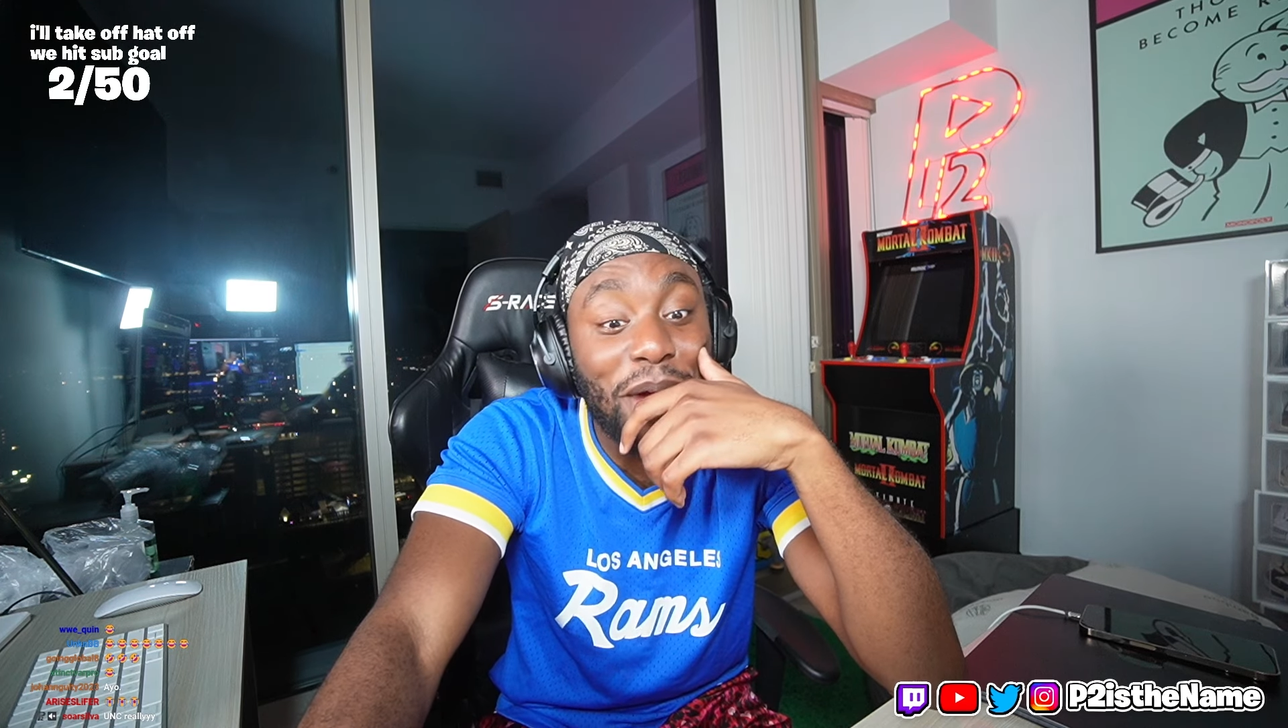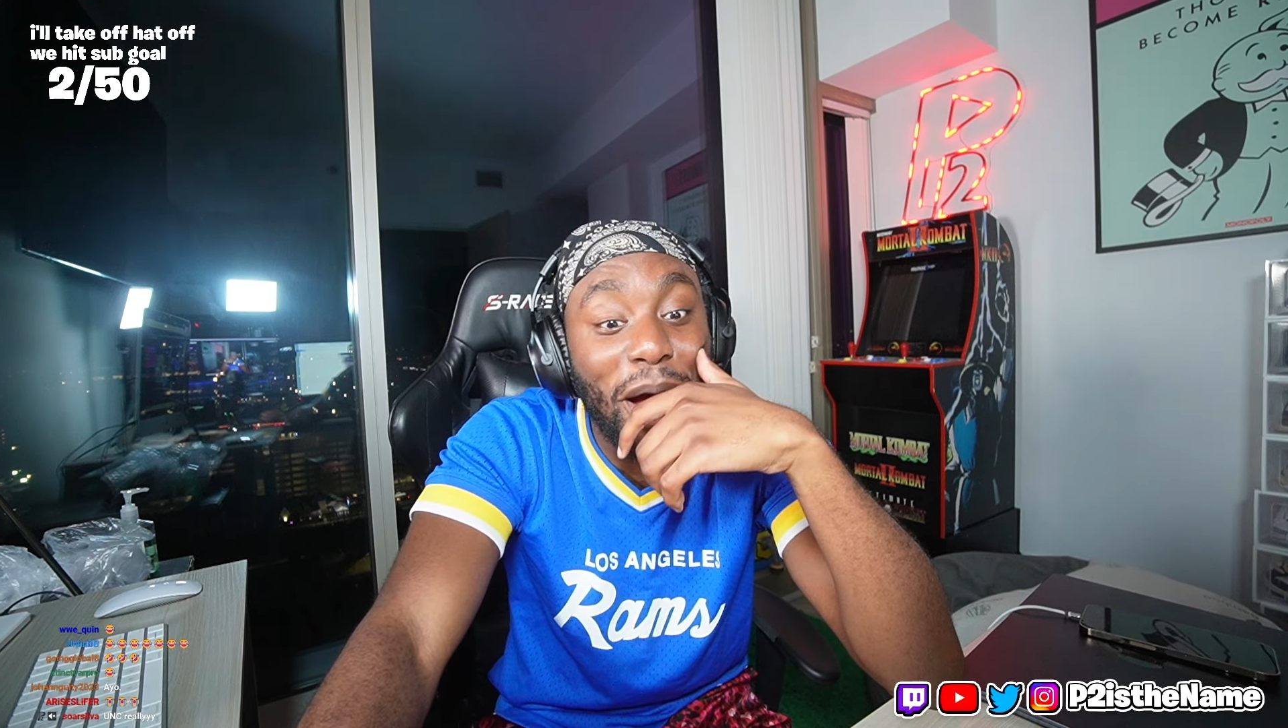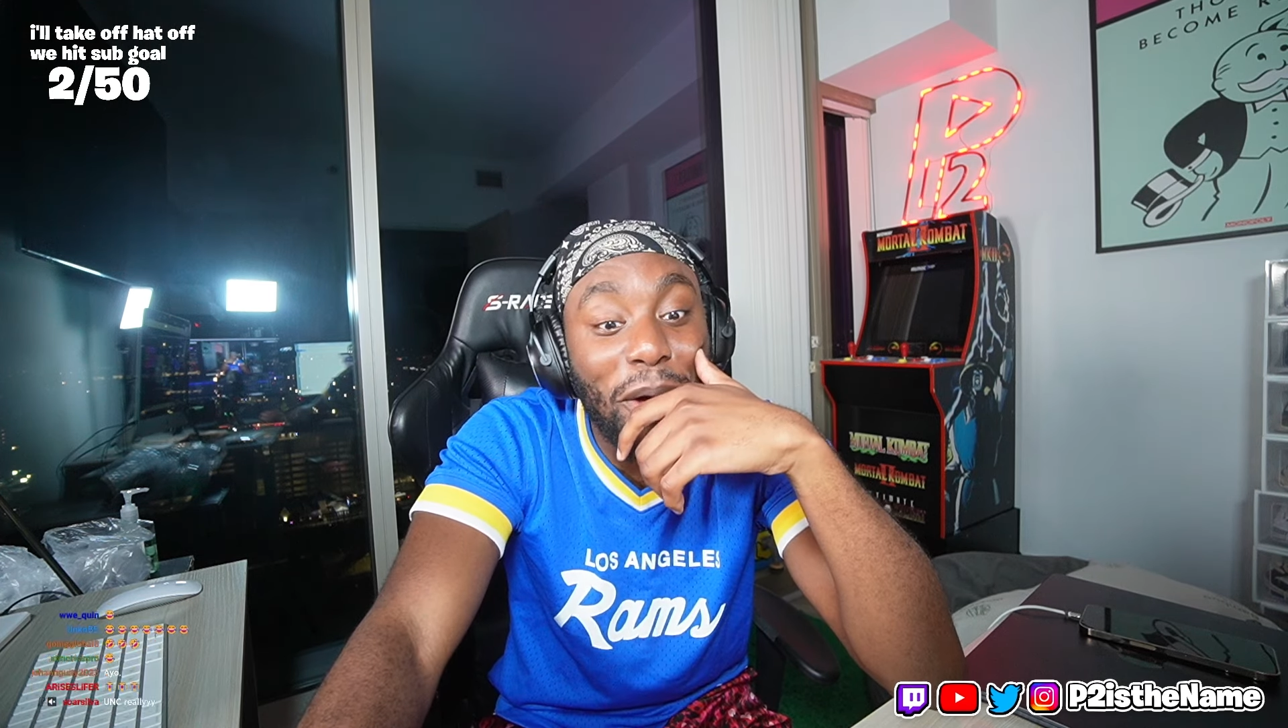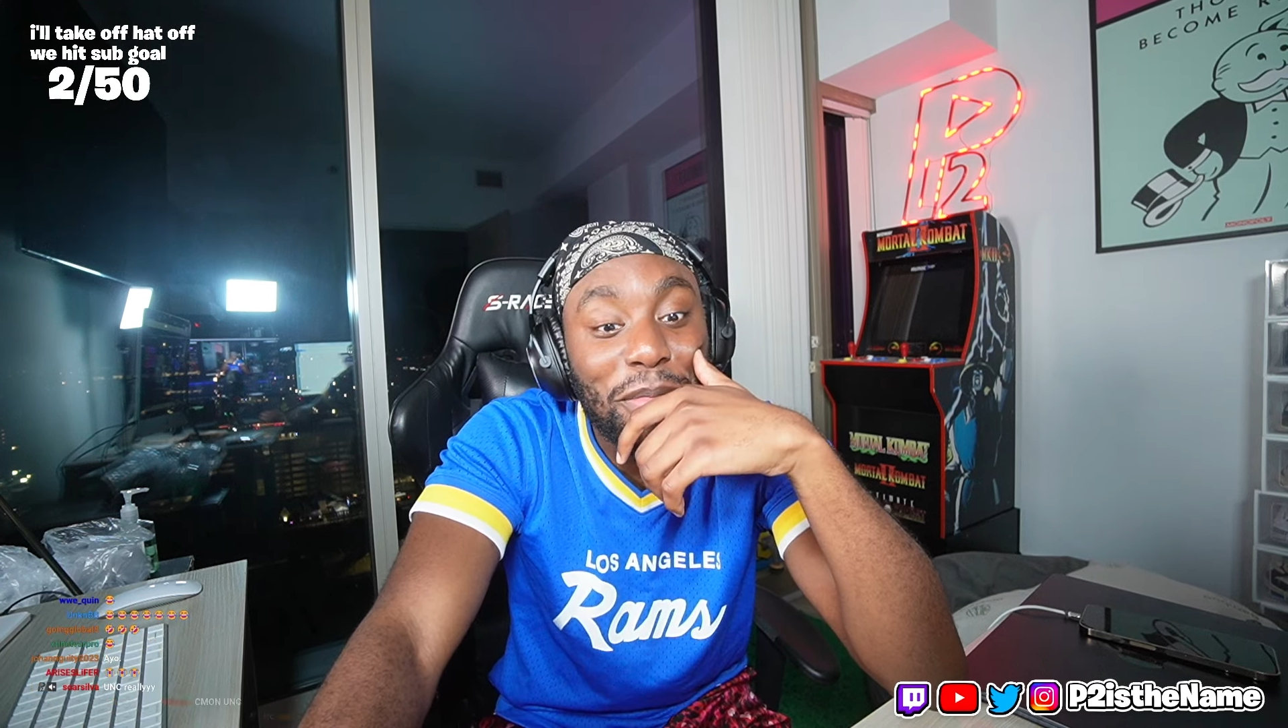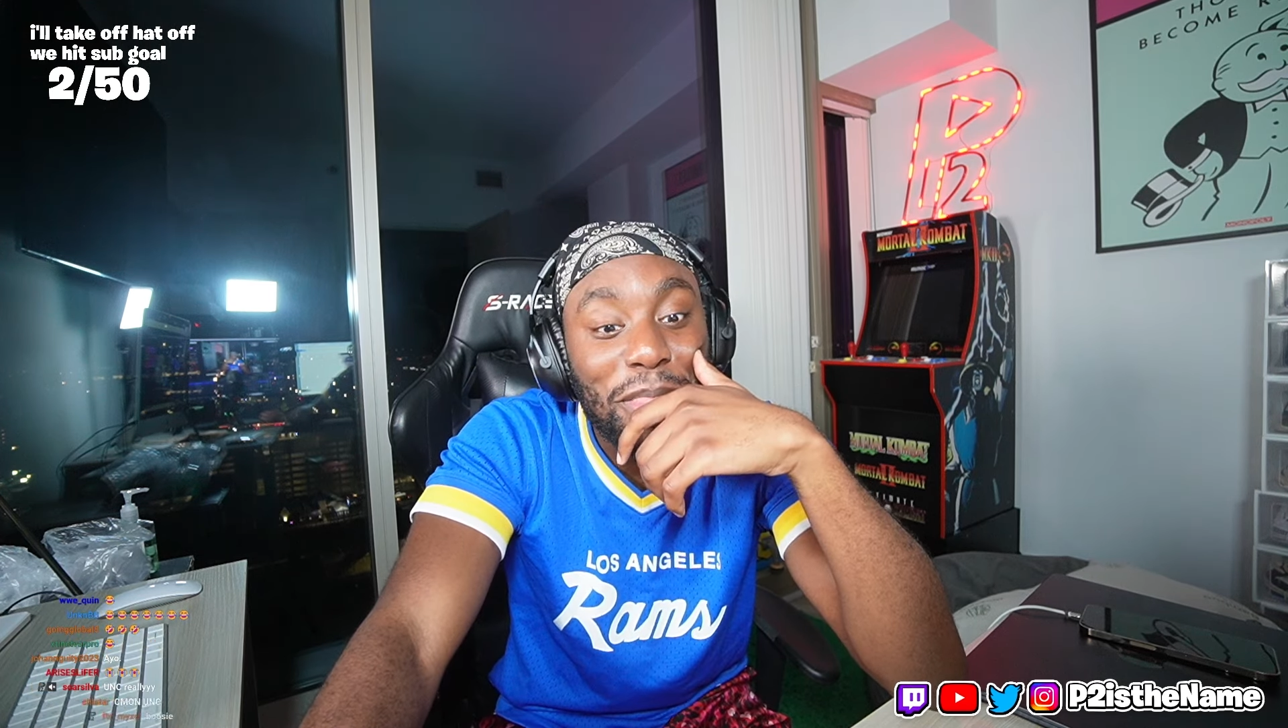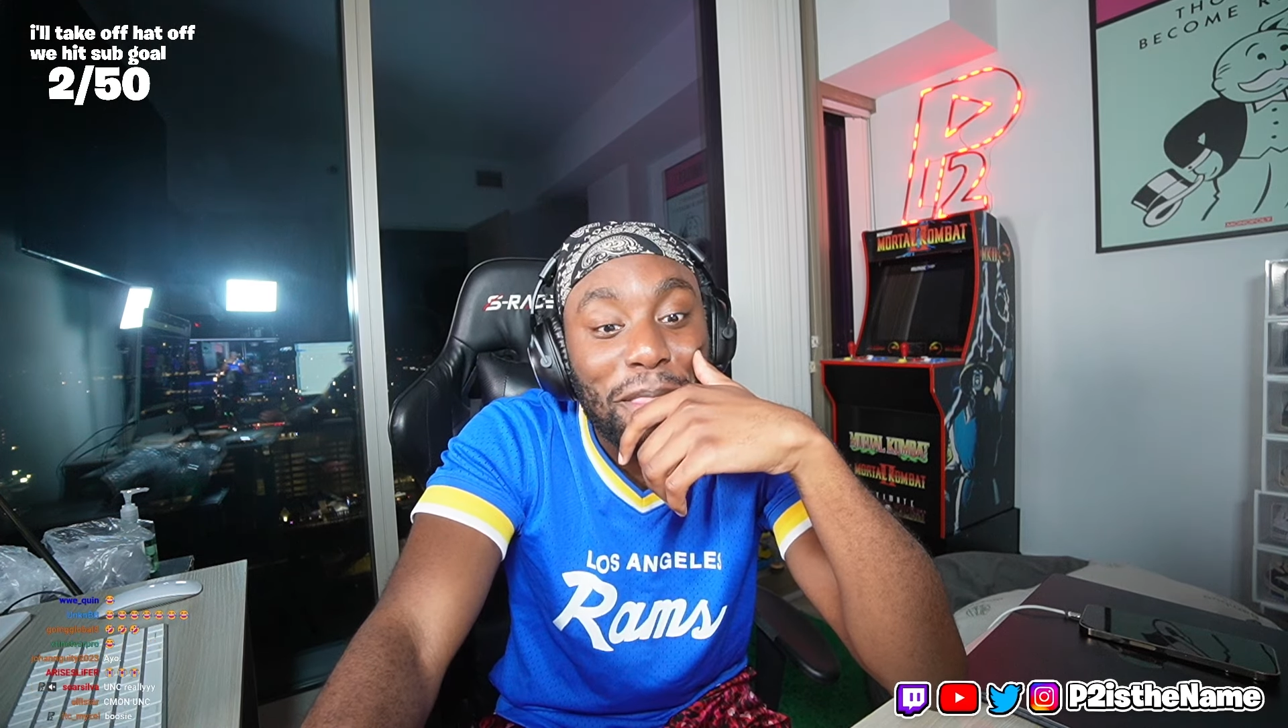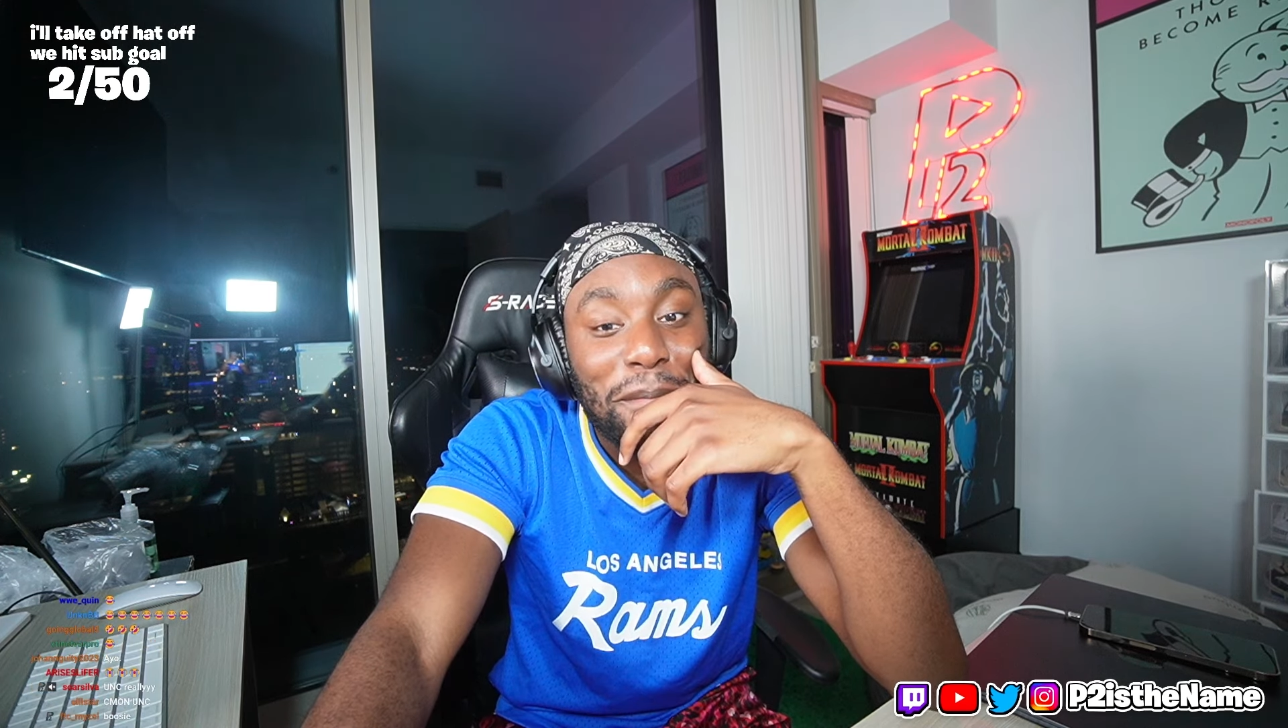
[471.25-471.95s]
bro.